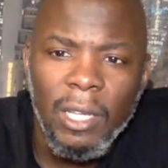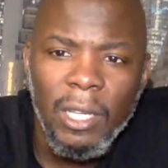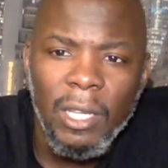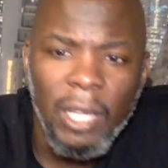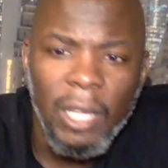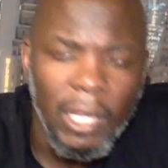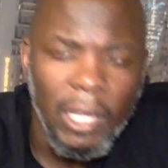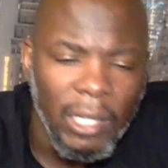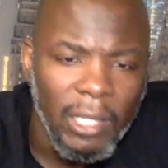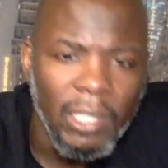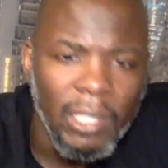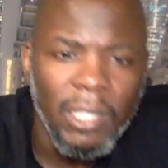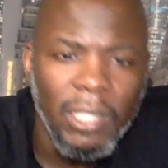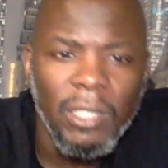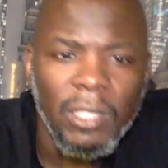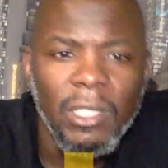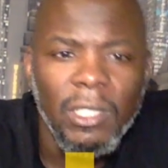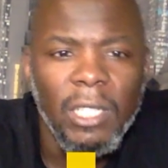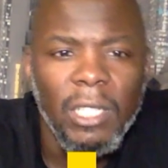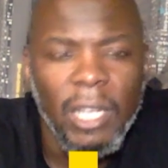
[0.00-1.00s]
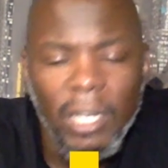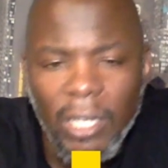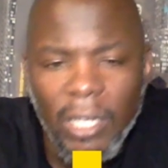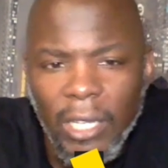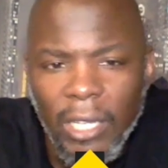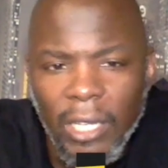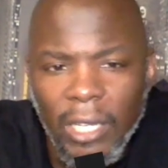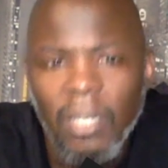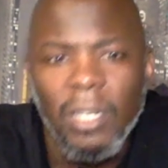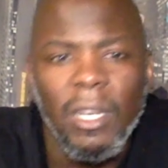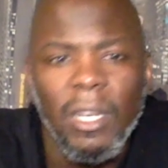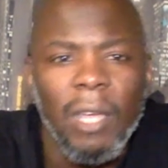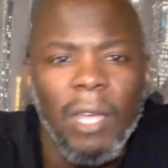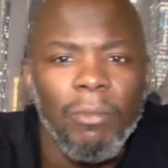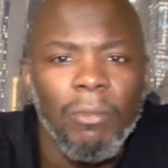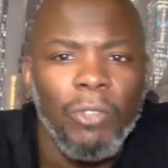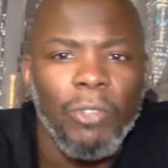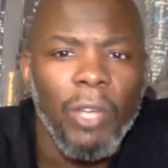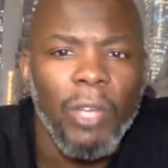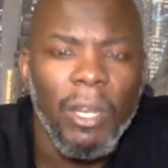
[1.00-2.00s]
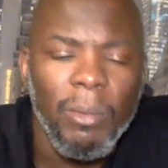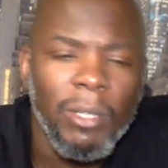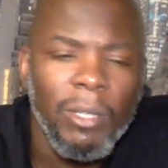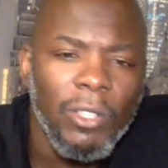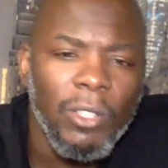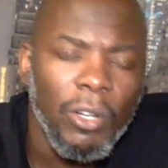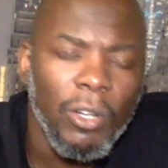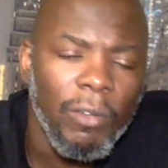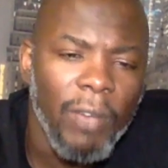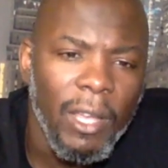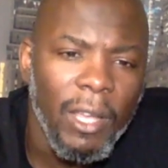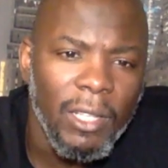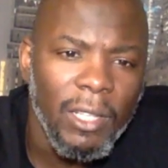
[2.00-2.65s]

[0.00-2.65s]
healing and studying, and I'm trying to be certified